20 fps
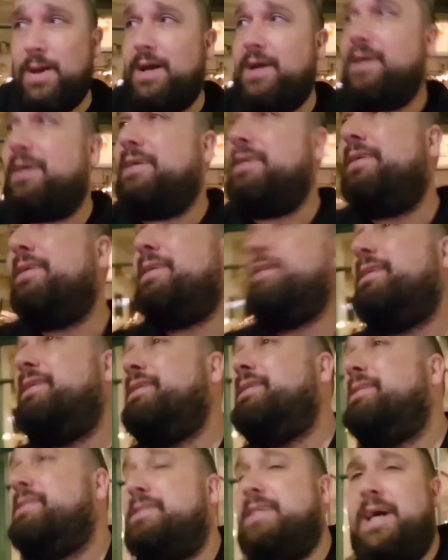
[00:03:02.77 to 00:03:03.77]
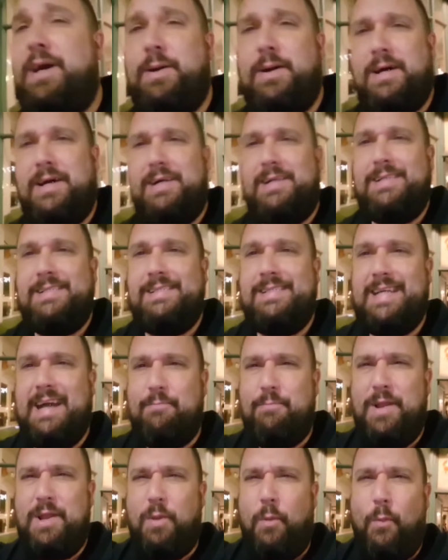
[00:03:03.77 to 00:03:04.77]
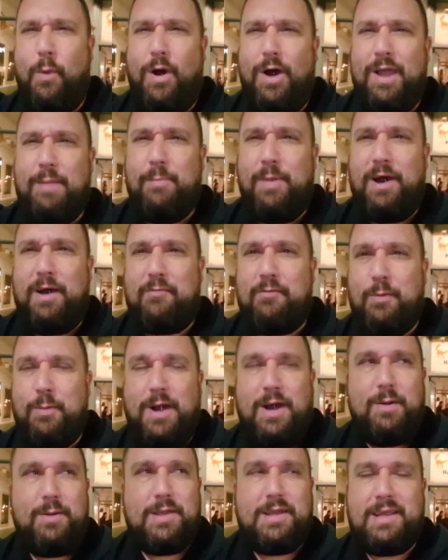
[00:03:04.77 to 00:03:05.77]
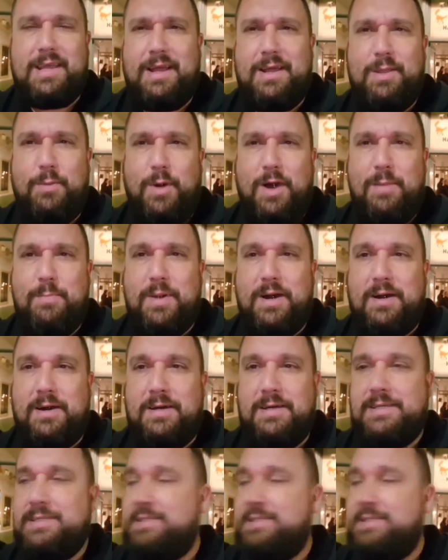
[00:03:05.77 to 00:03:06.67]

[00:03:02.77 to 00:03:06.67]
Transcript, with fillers: bar. So, uh, I haven't been in a wine bar for a while. We're going to go in a wine bar.